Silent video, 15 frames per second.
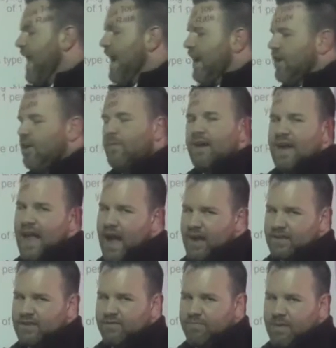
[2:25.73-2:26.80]
of economically
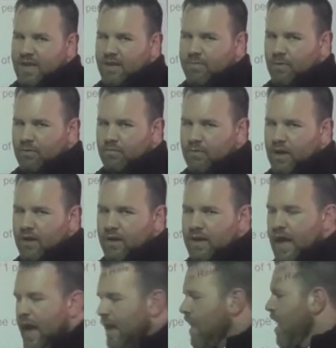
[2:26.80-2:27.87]
active people,
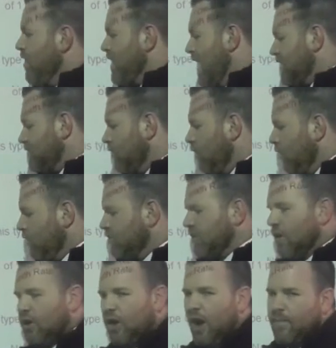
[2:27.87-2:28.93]
okay? That's
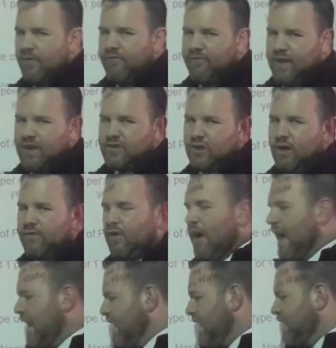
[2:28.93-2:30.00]
also a common feature of
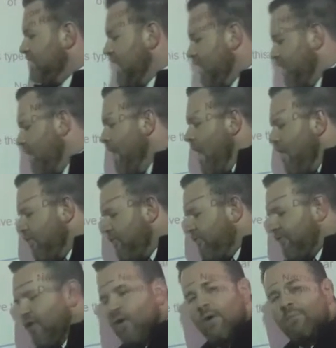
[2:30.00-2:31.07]
your LEDC, that
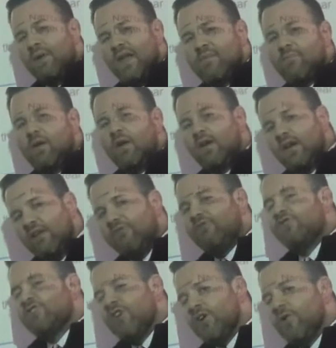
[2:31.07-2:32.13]
fewer people
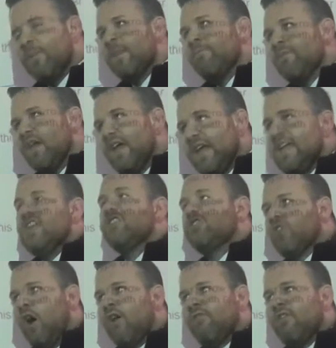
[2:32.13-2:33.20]
live to
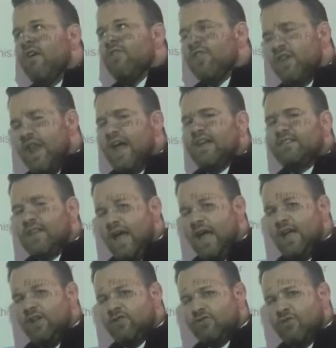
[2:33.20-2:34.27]
each of the next
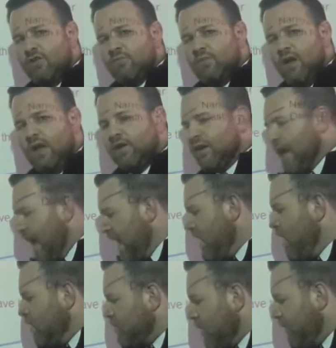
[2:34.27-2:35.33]
age group.
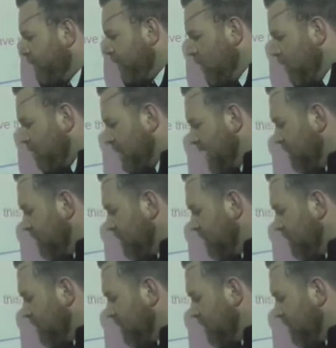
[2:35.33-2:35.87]
Okay, so fewer